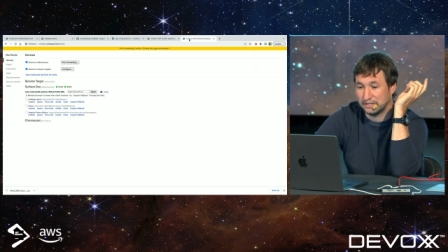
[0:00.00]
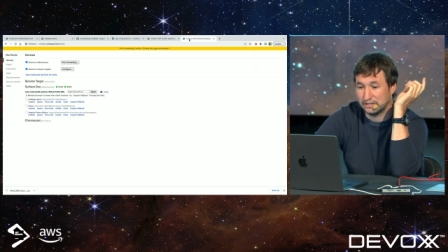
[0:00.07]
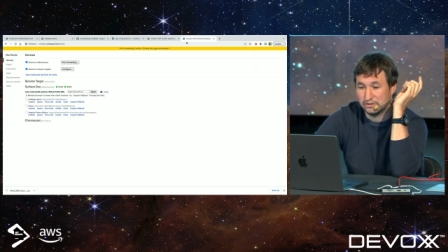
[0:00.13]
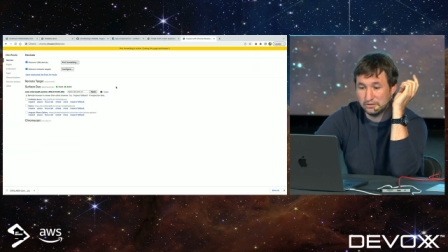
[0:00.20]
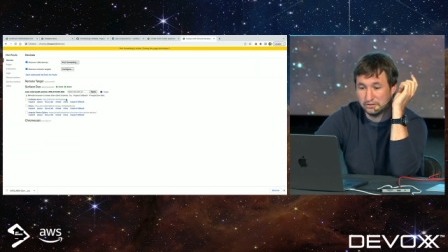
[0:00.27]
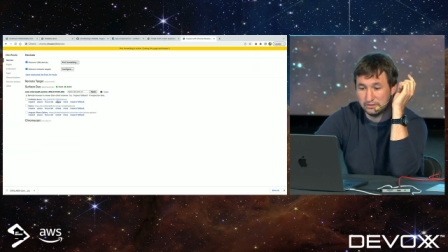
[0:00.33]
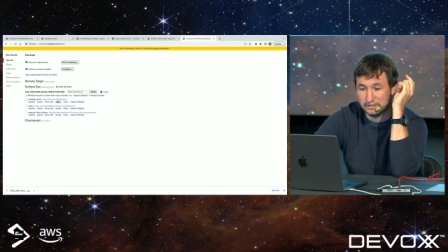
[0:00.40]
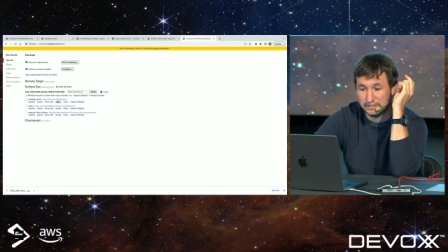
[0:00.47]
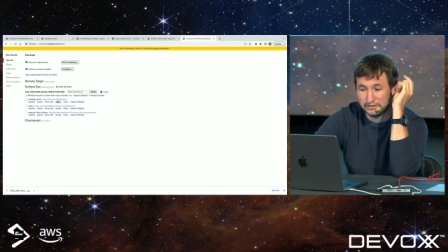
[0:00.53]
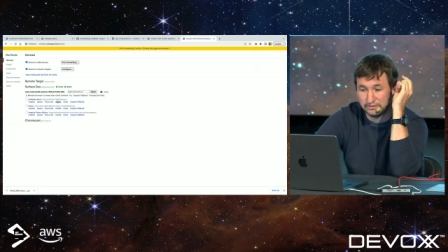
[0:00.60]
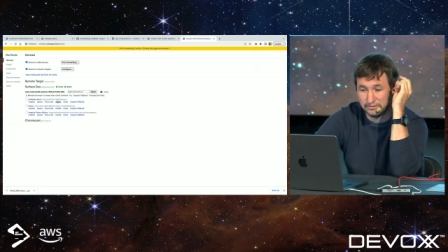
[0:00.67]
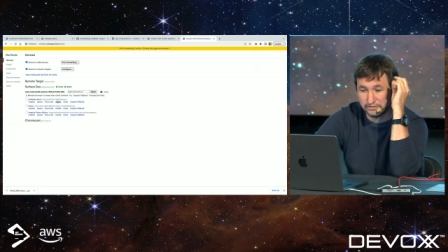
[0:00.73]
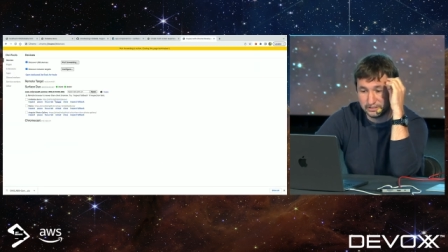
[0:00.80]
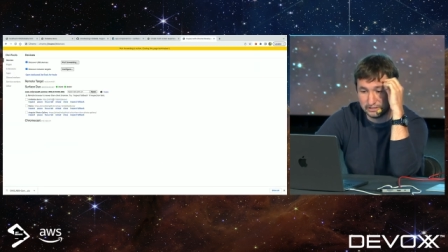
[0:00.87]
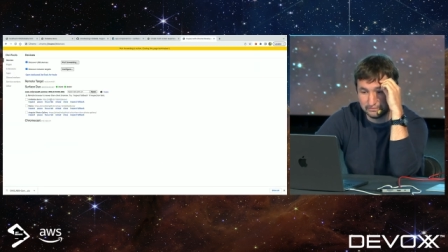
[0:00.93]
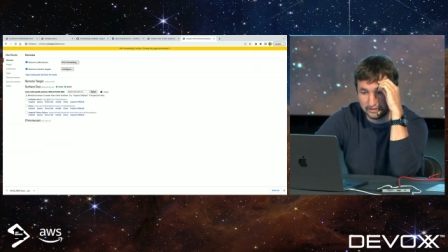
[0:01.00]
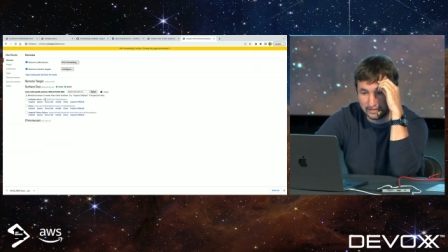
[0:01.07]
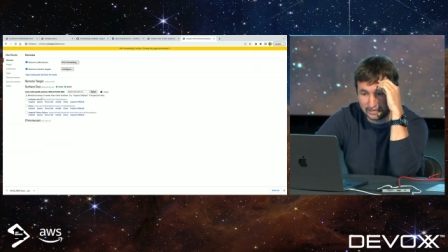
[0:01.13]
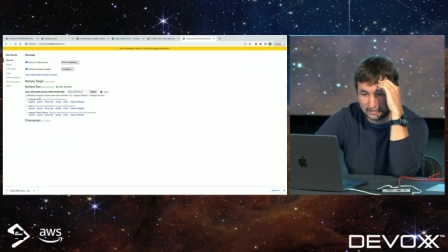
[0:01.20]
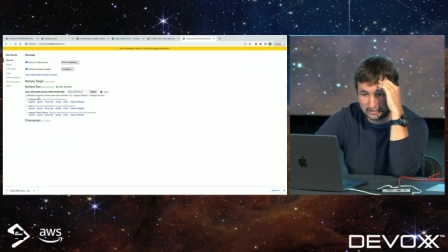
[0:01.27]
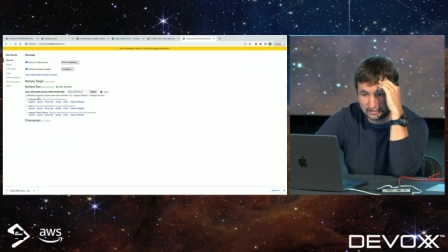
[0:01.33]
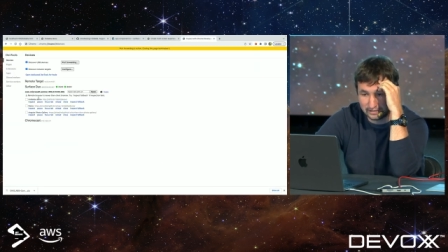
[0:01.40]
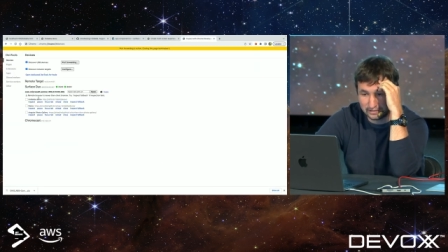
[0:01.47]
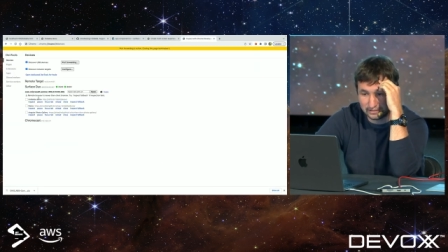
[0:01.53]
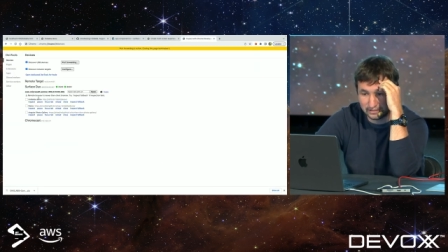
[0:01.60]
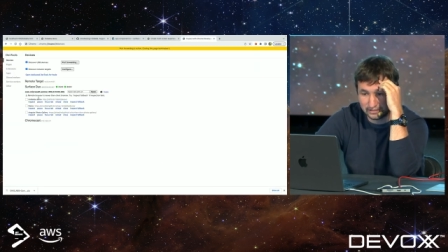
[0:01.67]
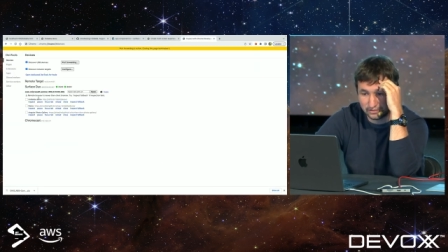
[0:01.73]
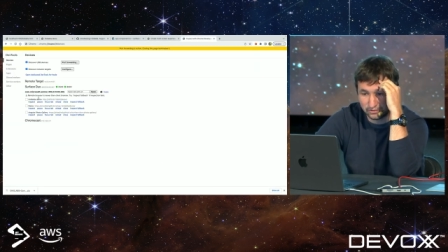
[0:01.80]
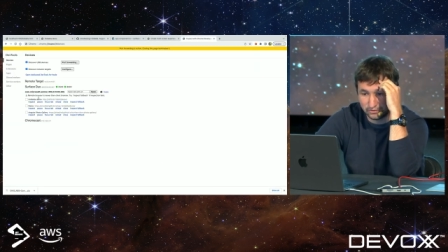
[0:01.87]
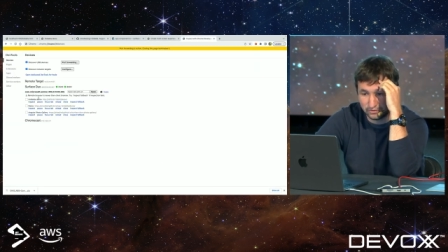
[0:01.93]
I go here on the device,
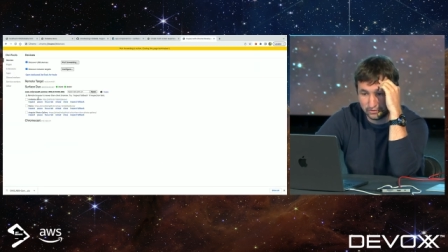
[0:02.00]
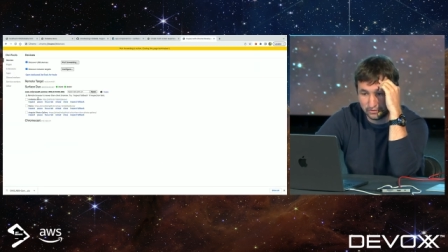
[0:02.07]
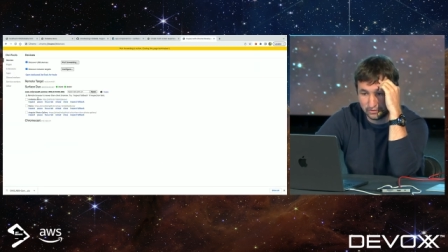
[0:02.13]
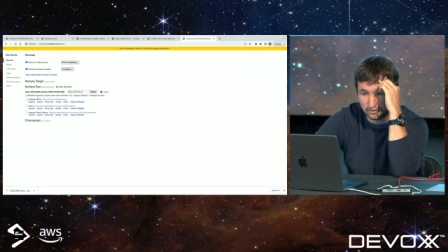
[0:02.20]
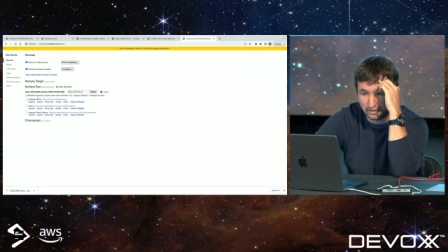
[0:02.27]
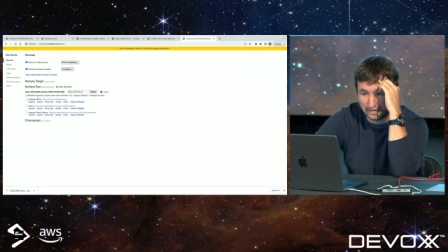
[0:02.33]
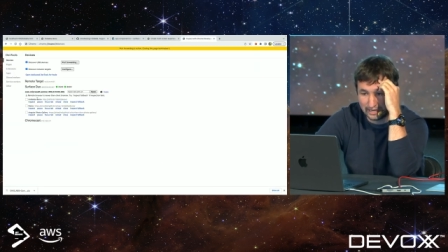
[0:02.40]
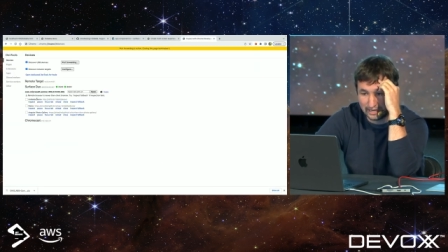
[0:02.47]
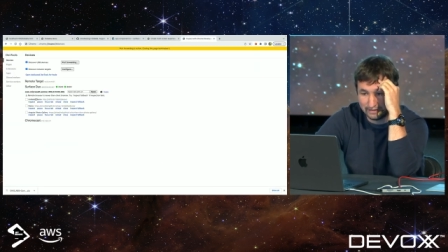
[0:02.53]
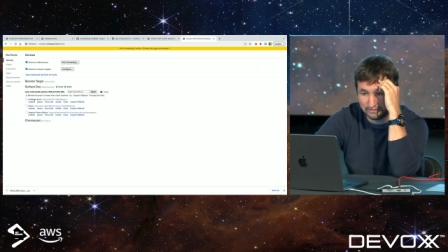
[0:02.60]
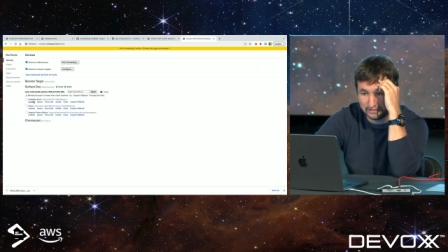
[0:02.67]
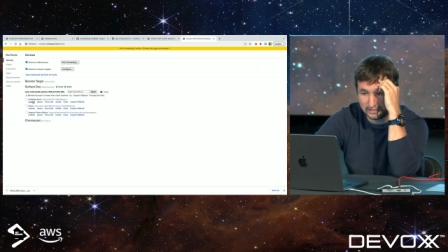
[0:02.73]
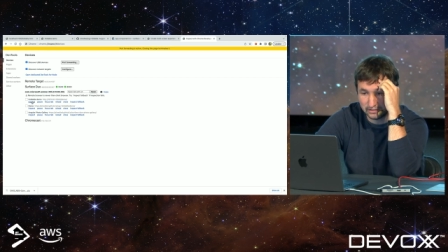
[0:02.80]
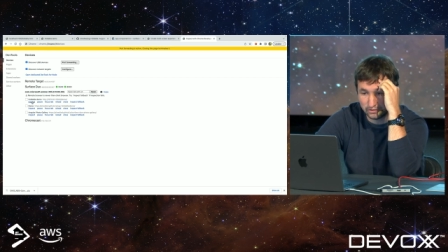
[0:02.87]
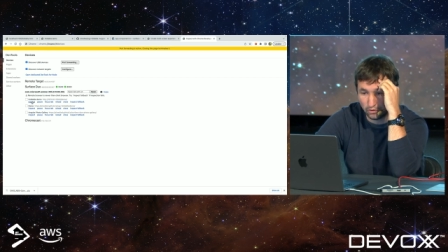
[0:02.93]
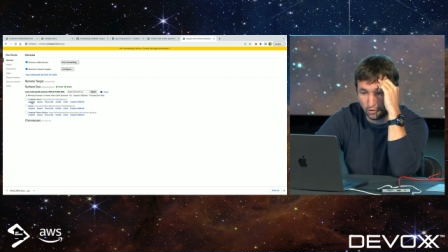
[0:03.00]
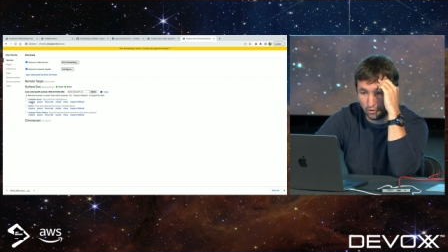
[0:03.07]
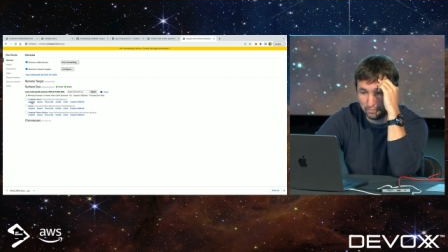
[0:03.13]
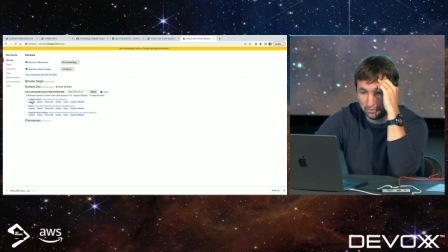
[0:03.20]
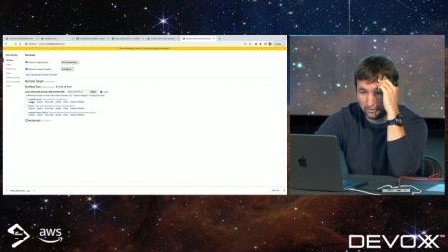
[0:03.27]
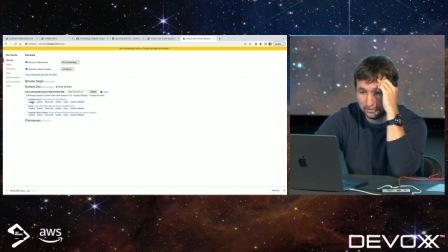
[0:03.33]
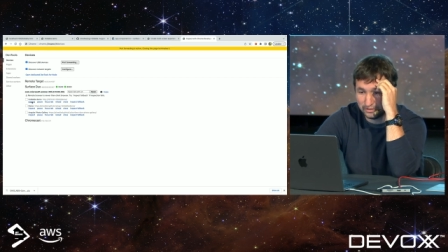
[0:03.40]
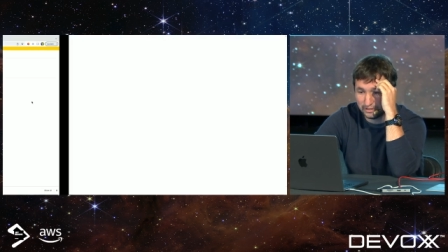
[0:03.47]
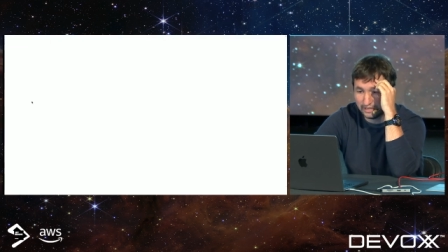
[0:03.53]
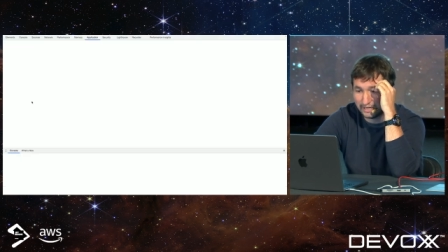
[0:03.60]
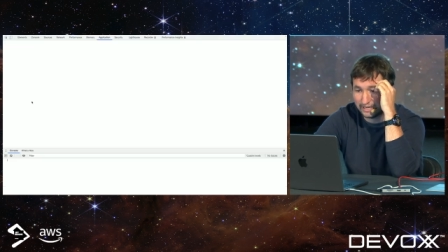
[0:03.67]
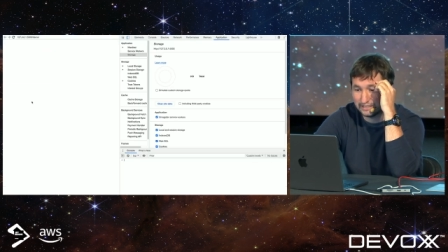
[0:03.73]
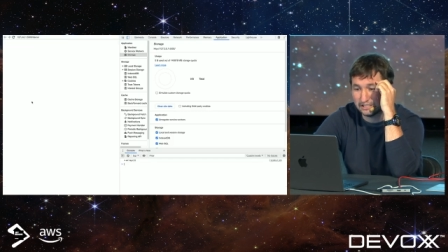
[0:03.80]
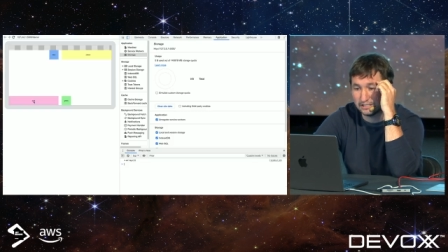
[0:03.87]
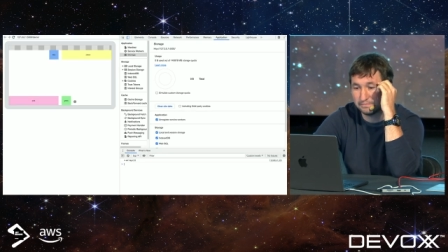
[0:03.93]
so I have it opened, I
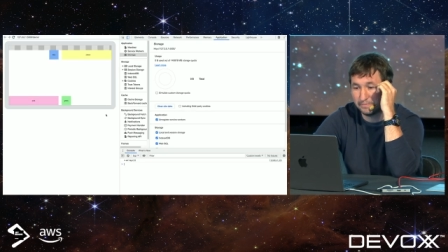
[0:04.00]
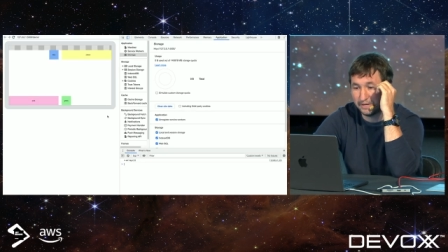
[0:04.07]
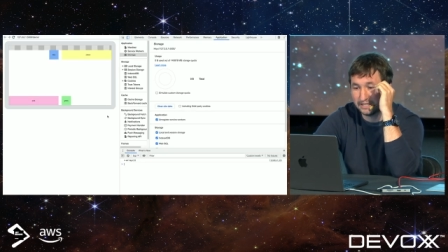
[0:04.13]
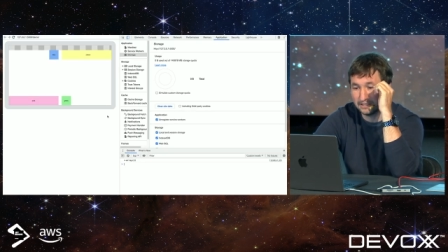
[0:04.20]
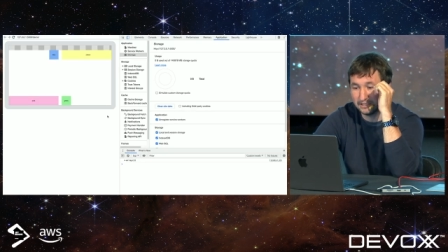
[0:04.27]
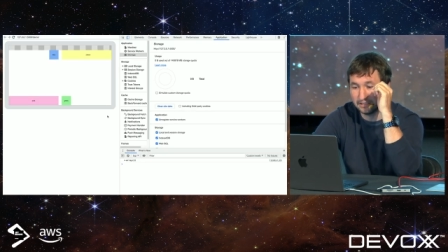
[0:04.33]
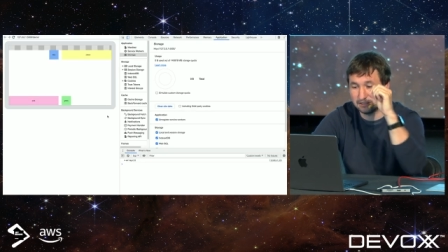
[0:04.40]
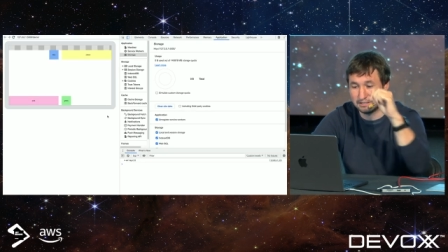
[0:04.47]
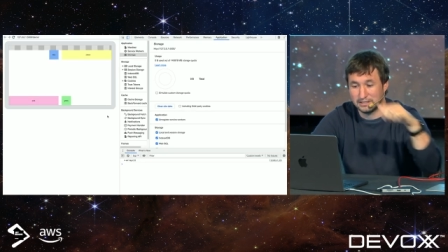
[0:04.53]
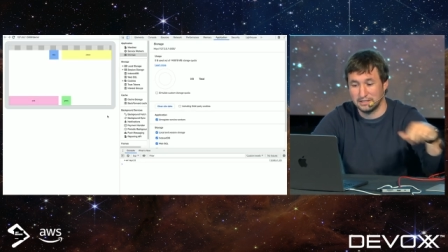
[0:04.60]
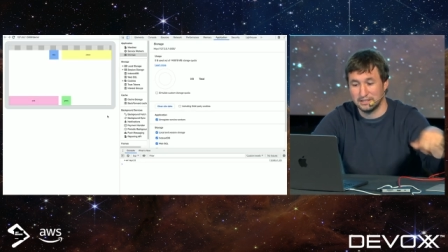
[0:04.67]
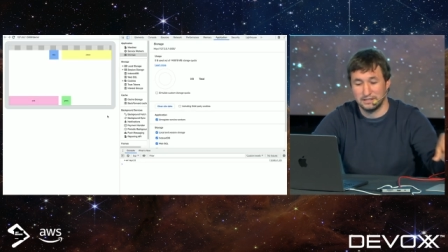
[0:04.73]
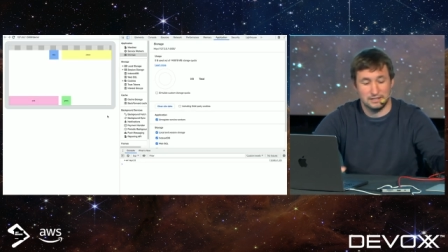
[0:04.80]
can inspect it.